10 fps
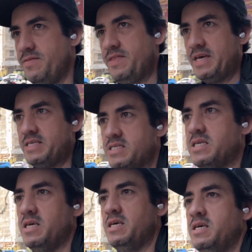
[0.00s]

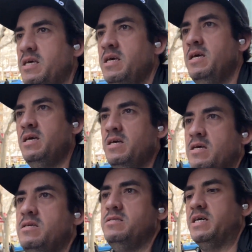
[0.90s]
this
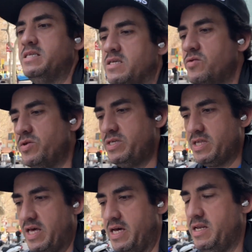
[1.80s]
does
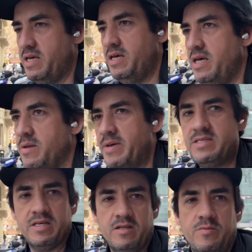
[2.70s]
increase that and it
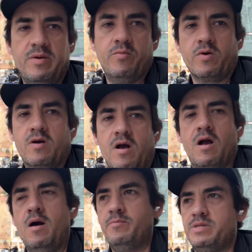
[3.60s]
makes it a little bit more
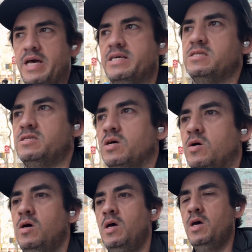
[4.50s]
complex.
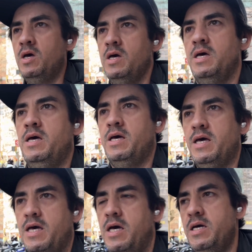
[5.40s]
So
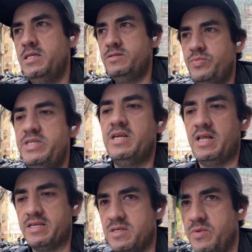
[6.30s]
we did a
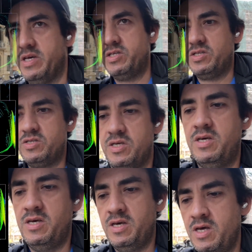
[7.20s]
lot of simulations
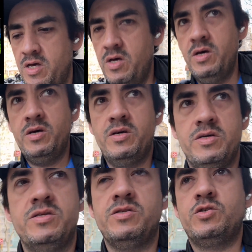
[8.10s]

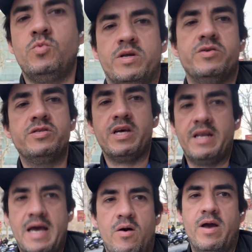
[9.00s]
to
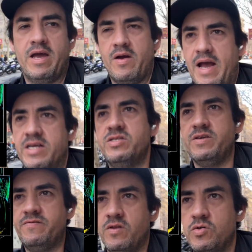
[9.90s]
understand how air
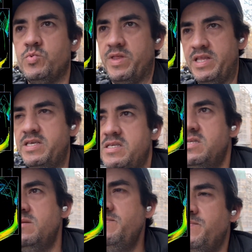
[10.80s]
actually flows within the
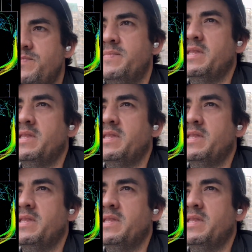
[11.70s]
system.